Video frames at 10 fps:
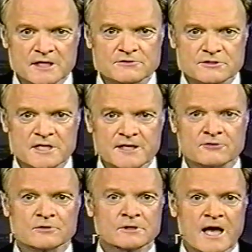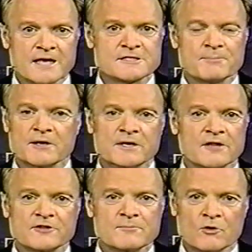entertainer who lies about
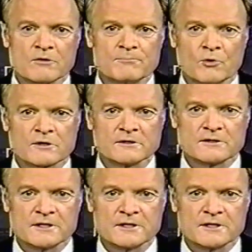nothing more important